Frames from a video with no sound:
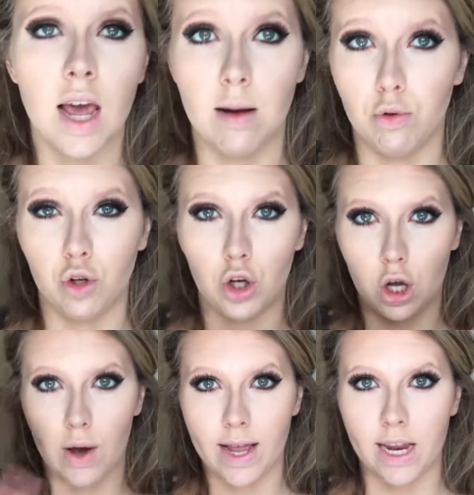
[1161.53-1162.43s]
And I'm just going
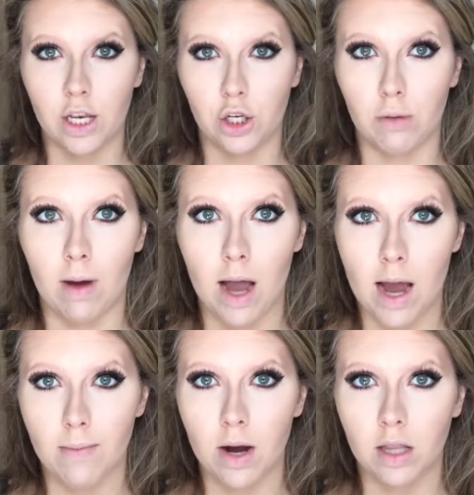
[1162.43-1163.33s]
to go ahead and do my
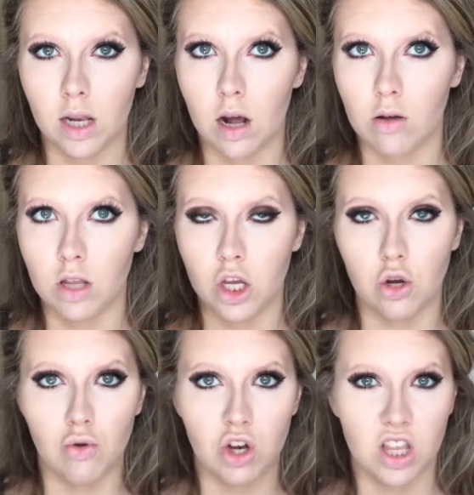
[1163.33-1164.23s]
eyebrows and I'll see
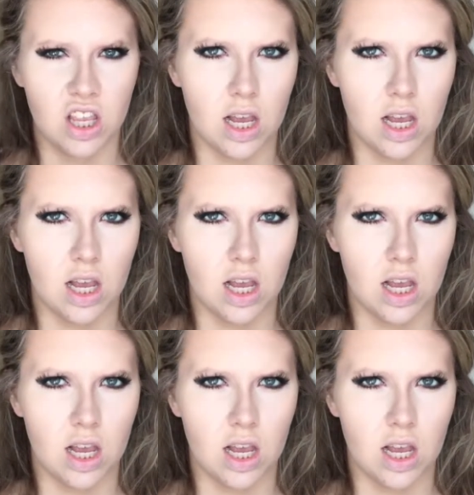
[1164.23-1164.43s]
you in just a